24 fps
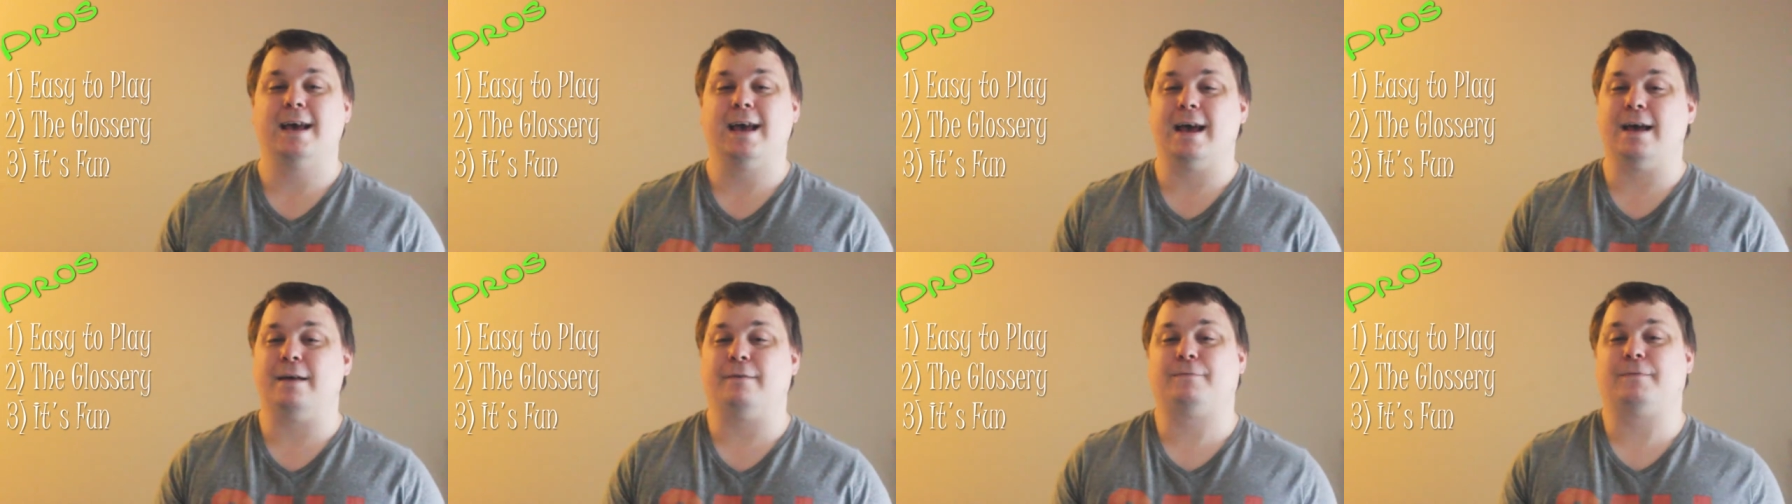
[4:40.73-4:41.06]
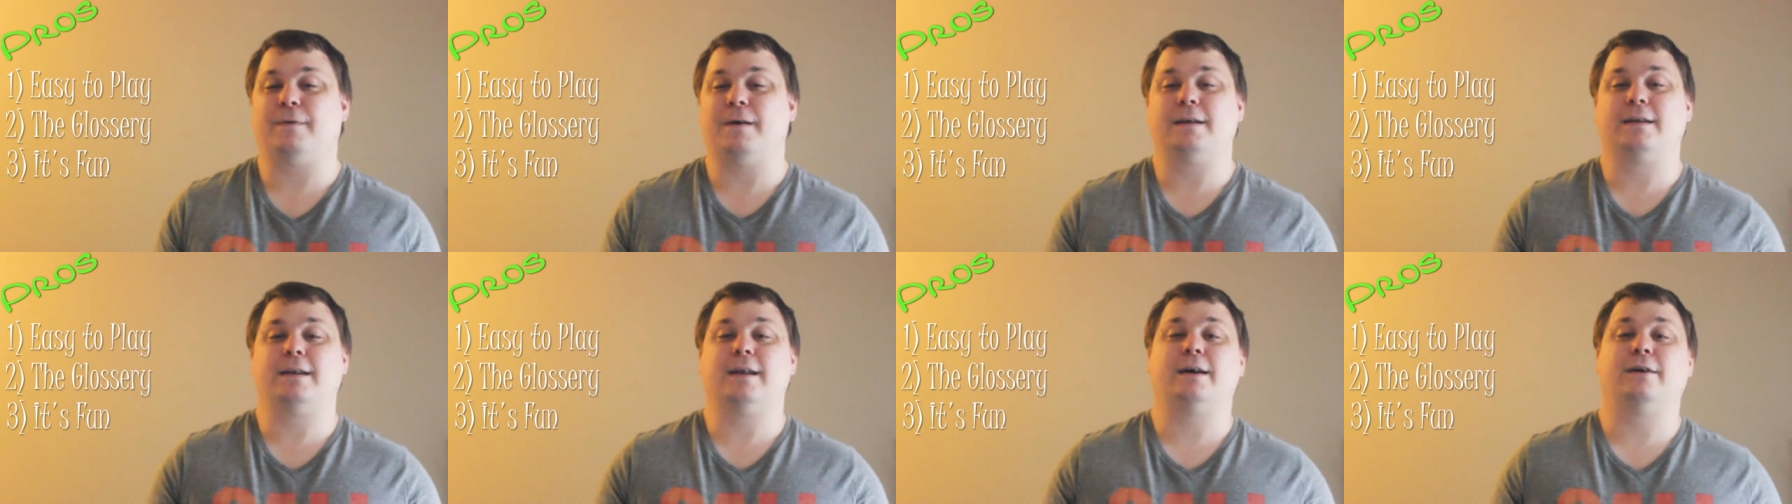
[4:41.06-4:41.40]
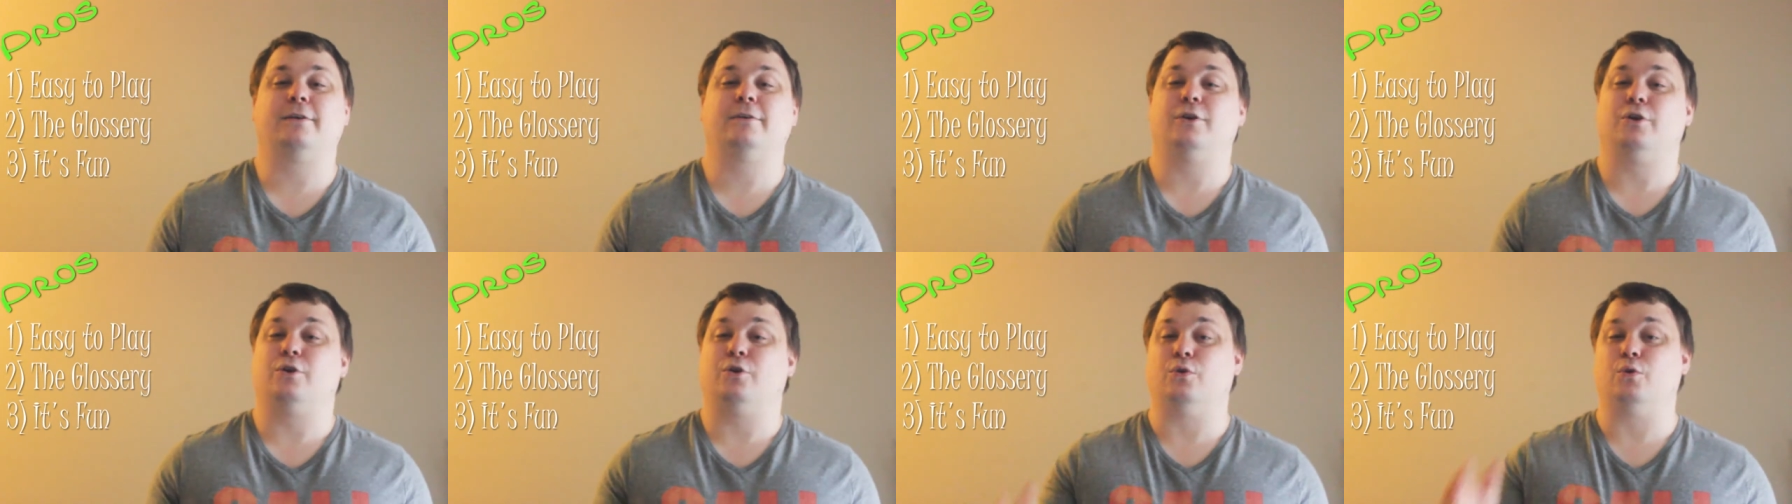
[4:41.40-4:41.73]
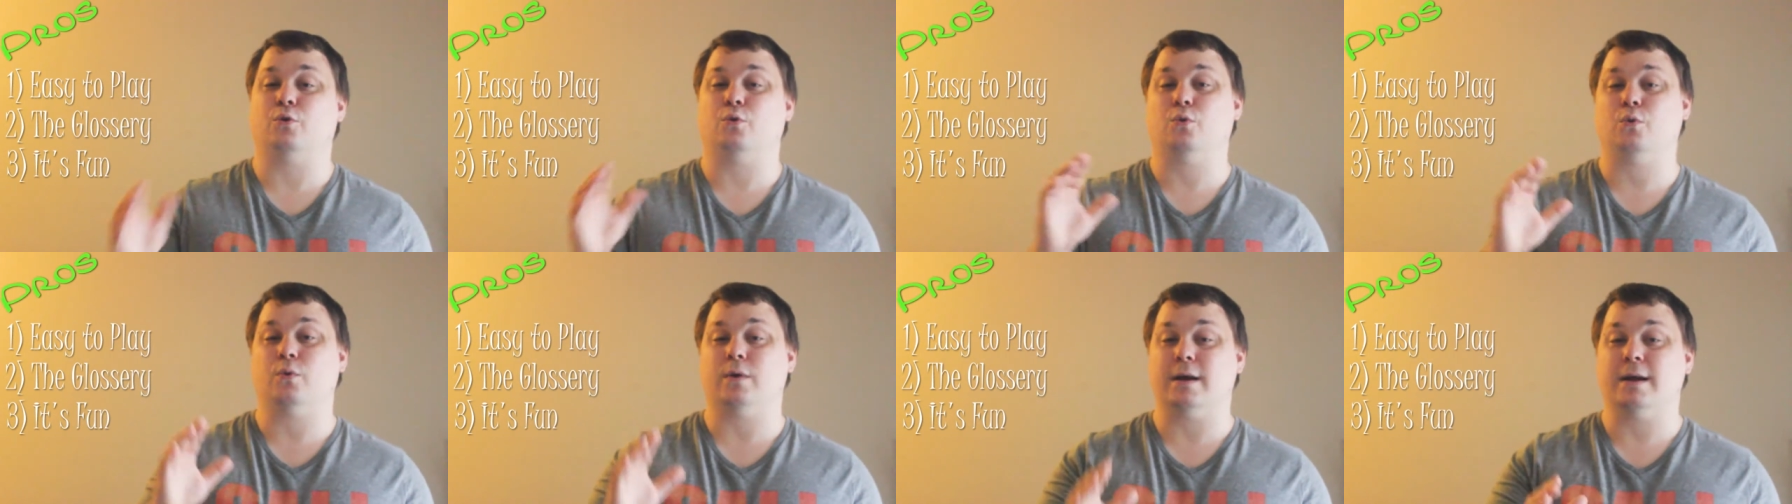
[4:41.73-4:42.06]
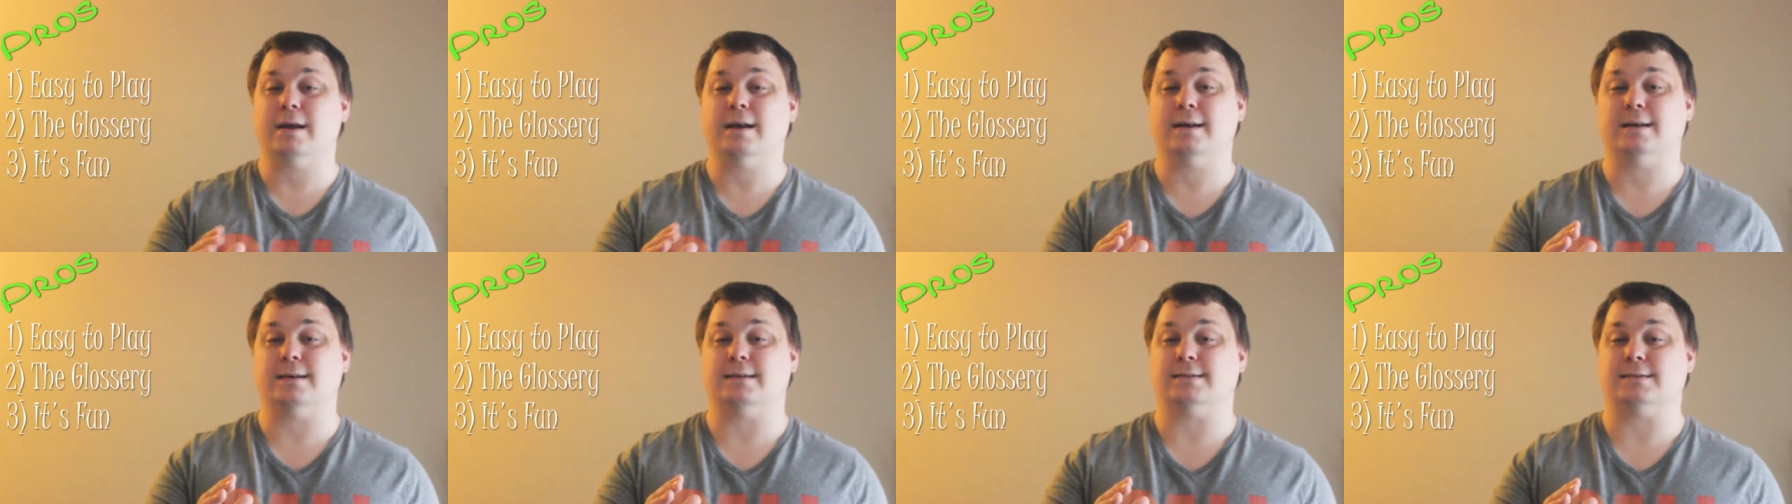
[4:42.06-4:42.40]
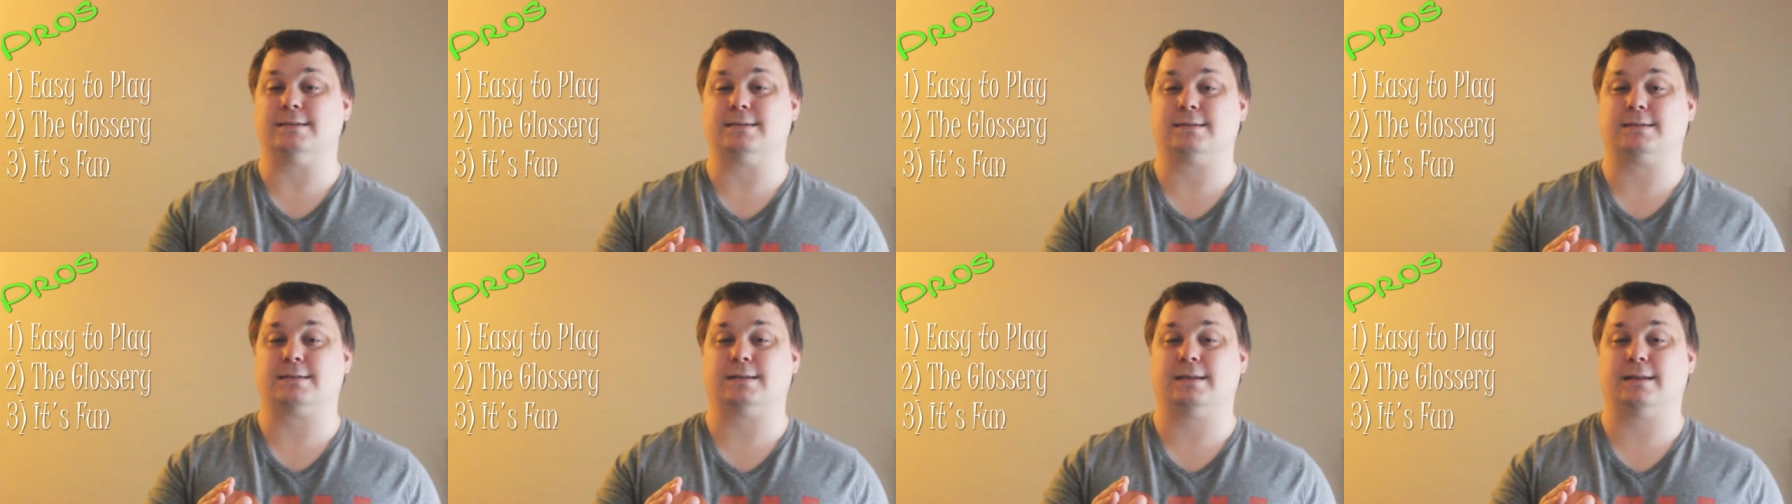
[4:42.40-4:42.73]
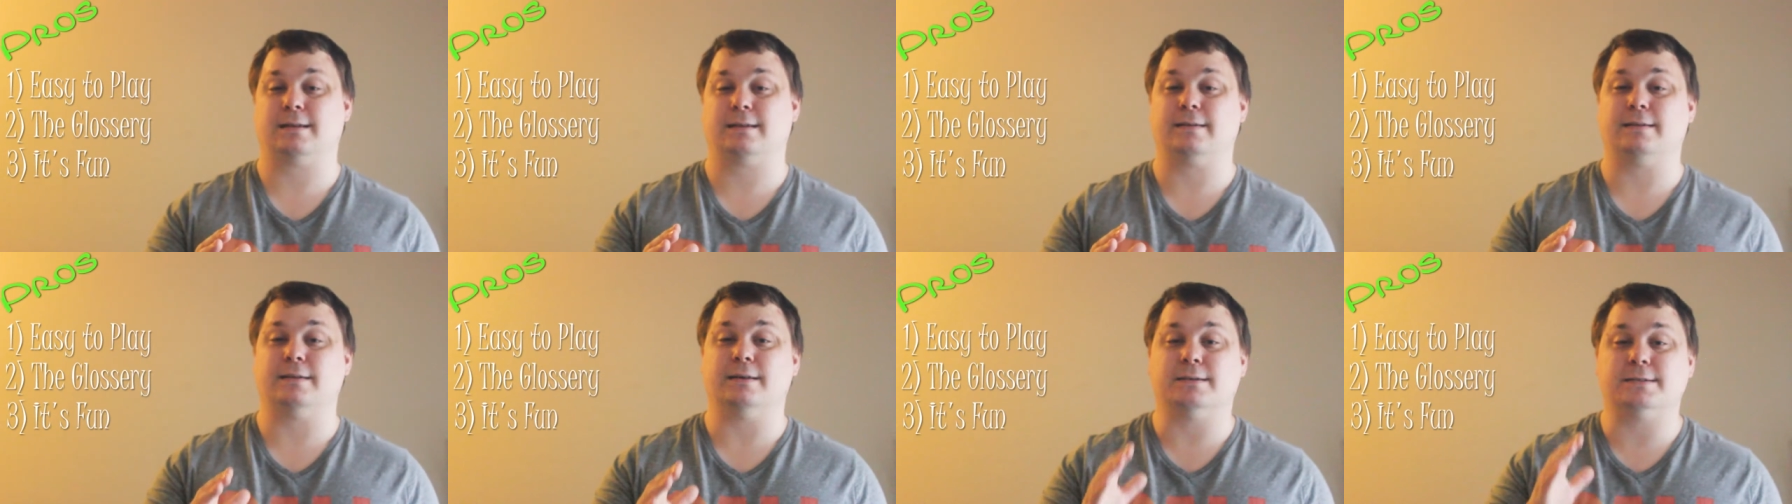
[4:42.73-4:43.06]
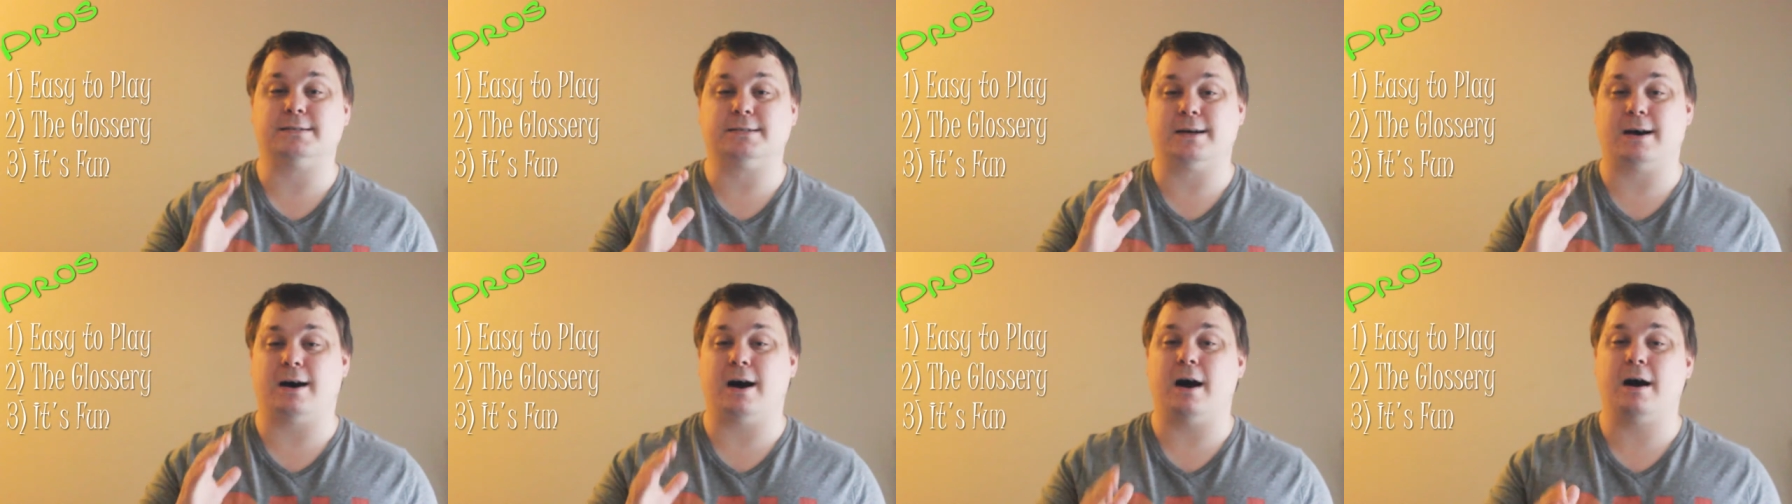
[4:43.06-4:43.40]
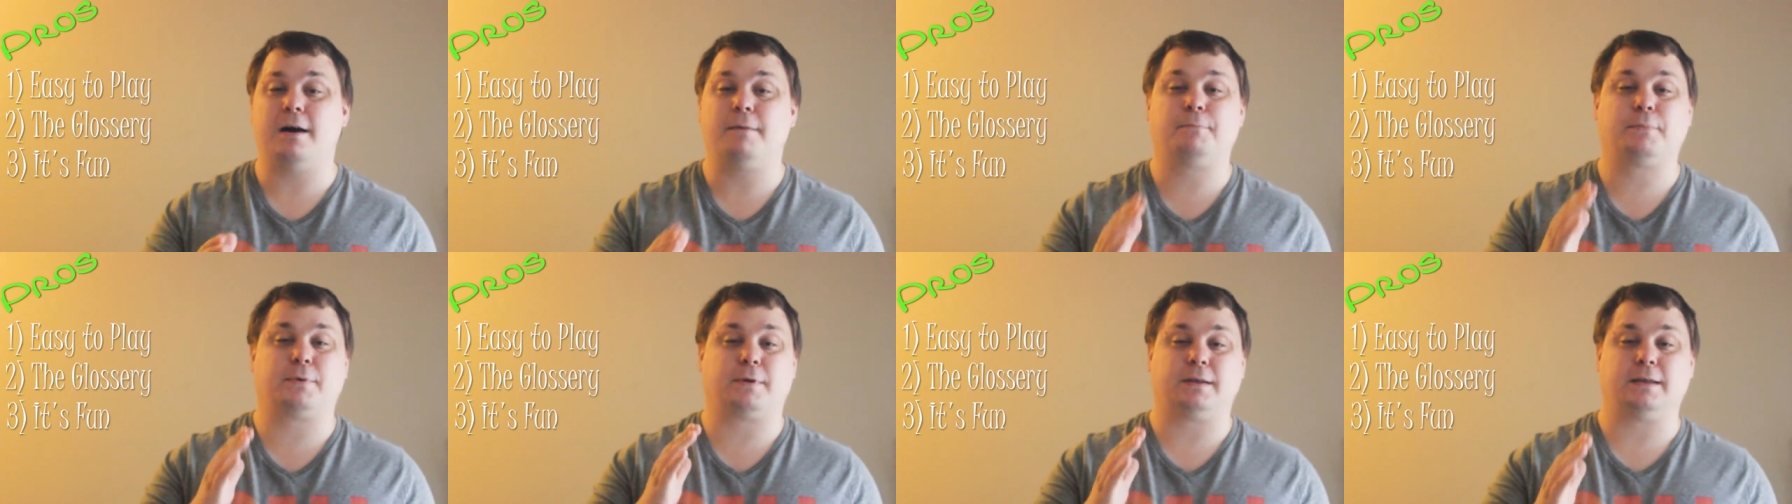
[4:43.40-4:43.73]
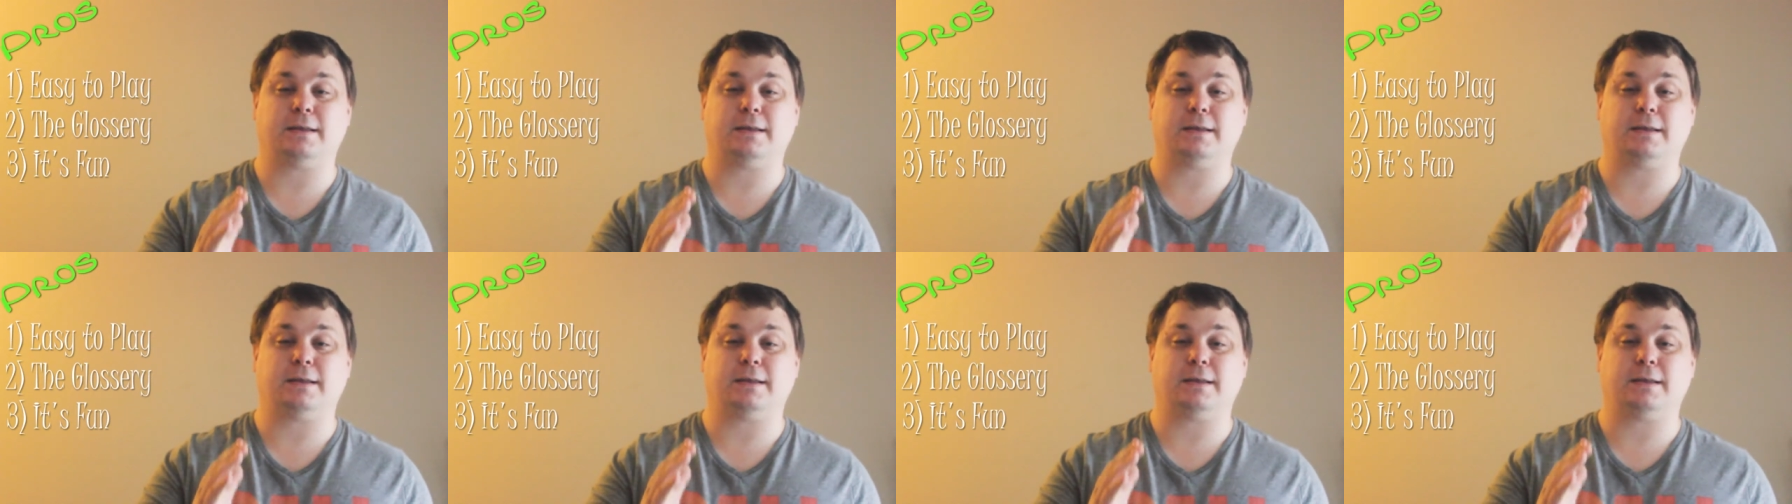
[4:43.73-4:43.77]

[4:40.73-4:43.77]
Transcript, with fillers: and find out who is the top